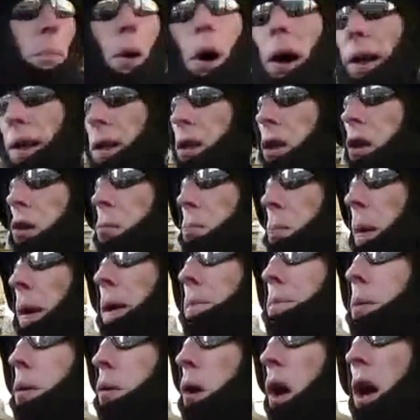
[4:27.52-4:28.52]
by good
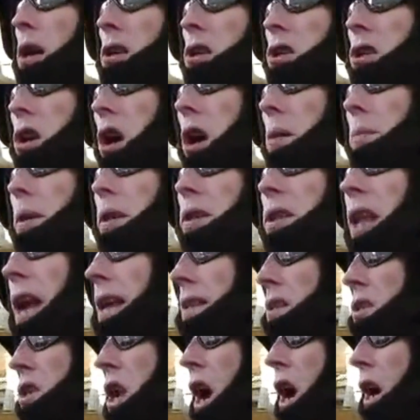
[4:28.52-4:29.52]
people like Simon
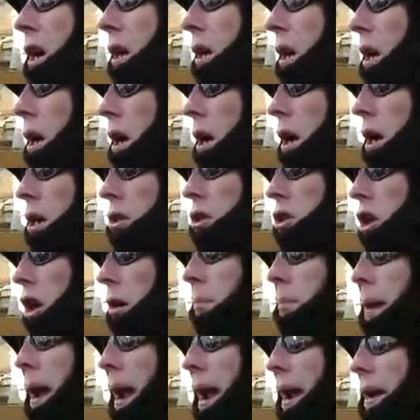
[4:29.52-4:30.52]
Danzo and
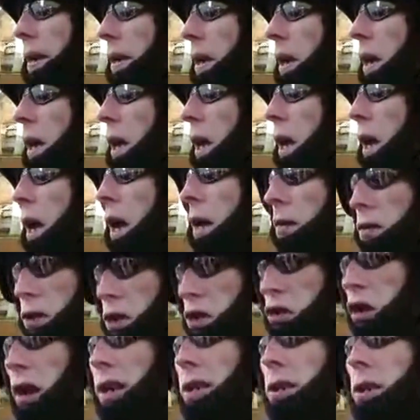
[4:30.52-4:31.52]
John Mann,
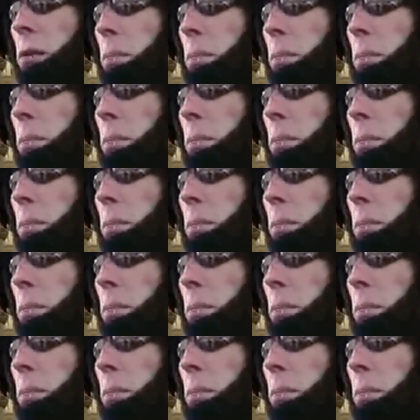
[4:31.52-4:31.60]
straight